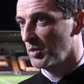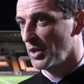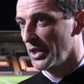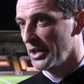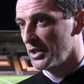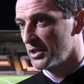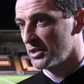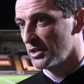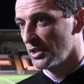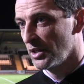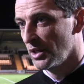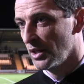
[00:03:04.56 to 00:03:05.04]
the
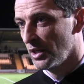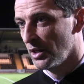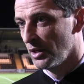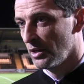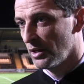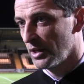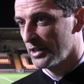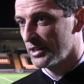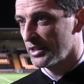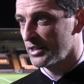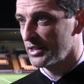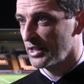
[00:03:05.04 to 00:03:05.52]
place.
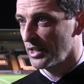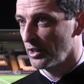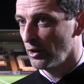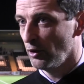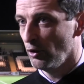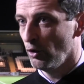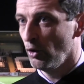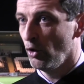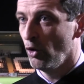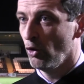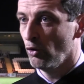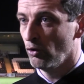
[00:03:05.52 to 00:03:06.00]
As I said,
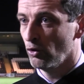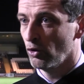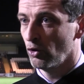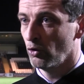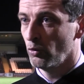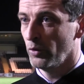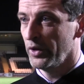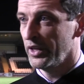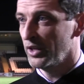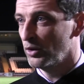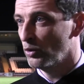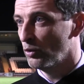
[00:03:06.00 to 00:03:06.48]
a long,
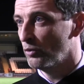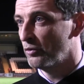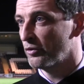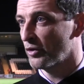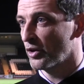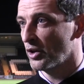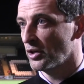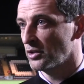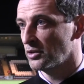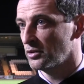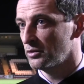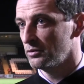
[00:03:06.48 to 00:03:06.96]
long way to go
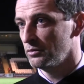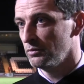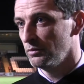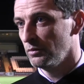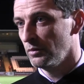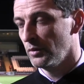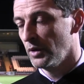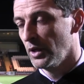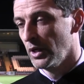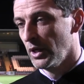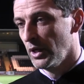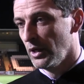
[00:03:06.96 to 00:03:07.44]
for us.
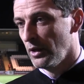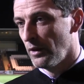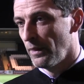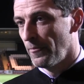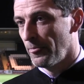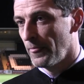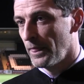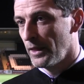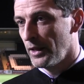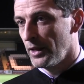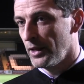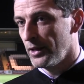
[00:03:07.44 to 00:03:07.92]

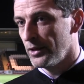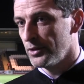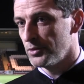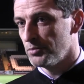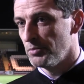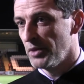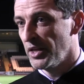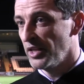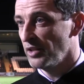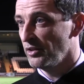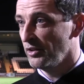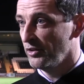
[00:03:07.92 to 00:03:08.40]

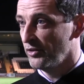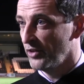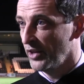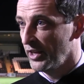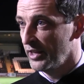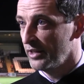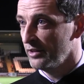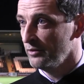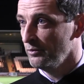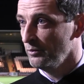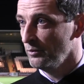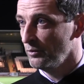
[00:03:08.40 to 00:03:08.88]
It's mentally
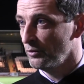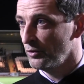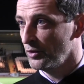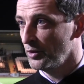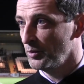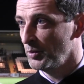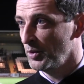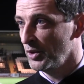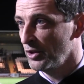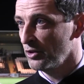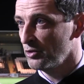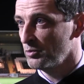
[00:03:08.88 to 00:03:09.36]
draining
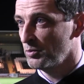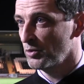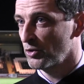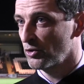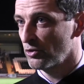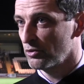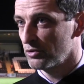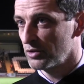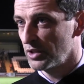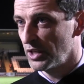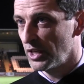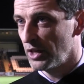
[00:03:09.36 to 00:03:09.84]
for the players
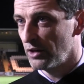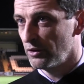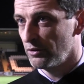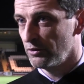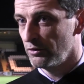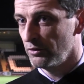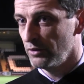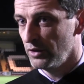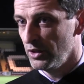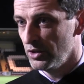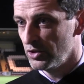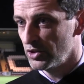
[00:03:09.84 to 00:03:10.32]
because they
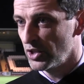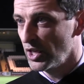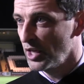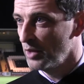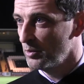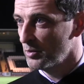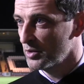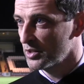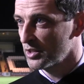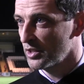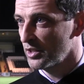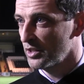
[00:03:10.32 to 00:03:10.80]
have each
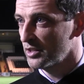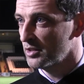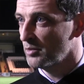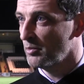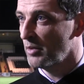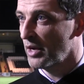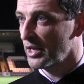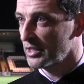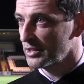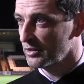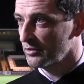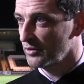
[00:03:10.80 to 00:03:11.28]
game is
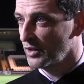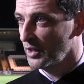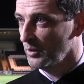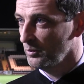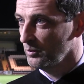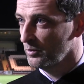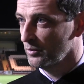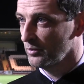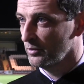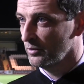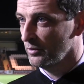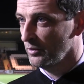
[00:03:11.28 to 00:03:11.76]
a massive
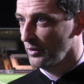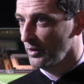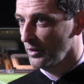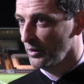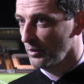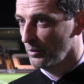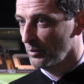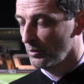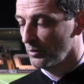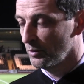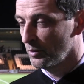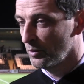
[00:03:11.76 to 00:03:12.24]
game.
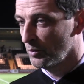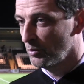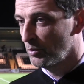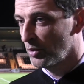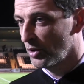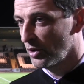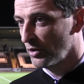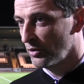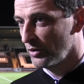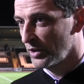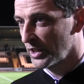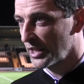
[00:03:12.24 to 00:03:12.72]

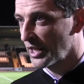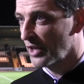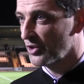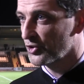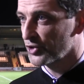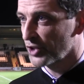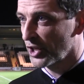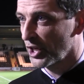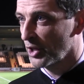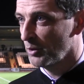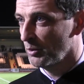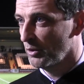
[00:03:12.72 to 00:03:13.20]
But they
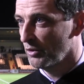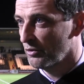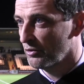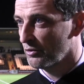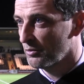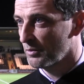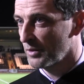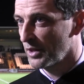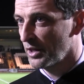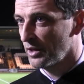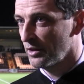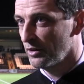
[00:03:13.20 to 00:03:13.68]
can't shy away
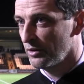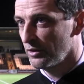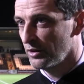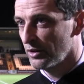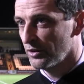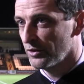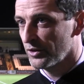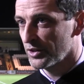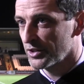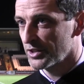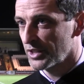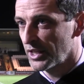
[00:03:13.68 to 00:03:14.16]
from that.
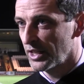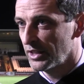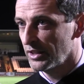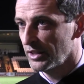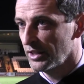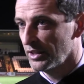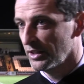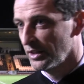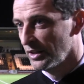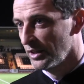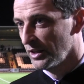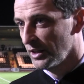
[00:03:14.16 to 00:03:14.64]
They
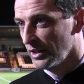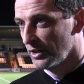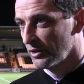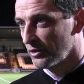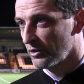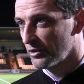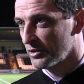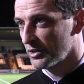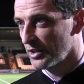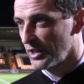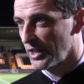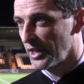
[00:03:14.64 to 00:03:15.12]
understand it
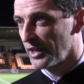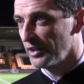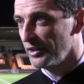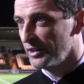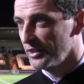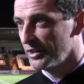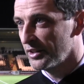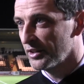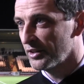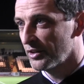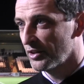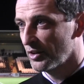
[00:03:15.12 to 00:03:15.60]
because I
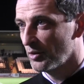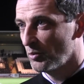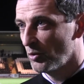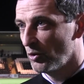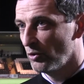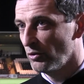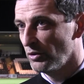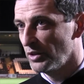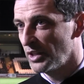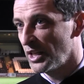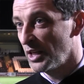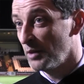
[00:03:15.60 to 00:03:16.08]
highlight it to
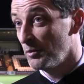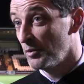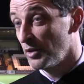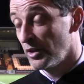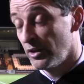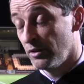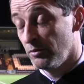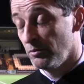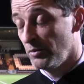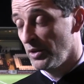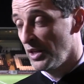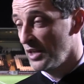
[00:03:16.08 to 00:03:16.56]
them all the time,
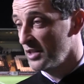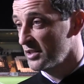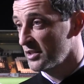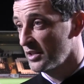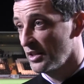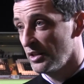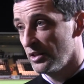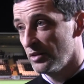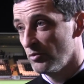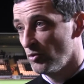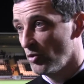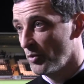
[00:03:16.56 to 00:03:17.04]
and they're
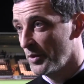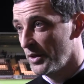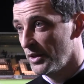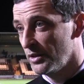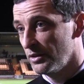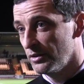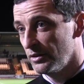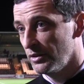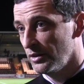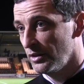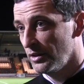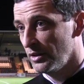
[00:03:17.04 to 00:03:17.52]
embracing it at the
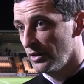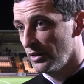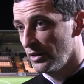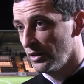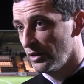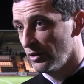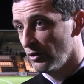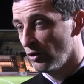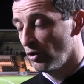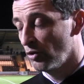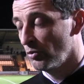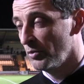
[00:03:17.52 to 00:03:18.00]
moment.
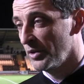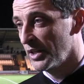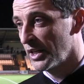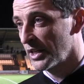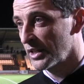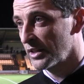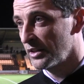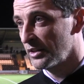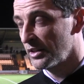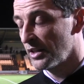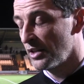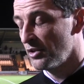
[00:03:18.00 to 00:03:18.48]
And long may
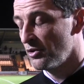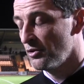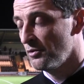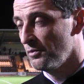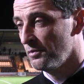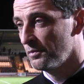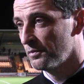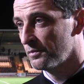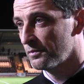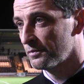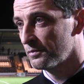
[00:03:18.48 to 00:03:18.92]
that continue.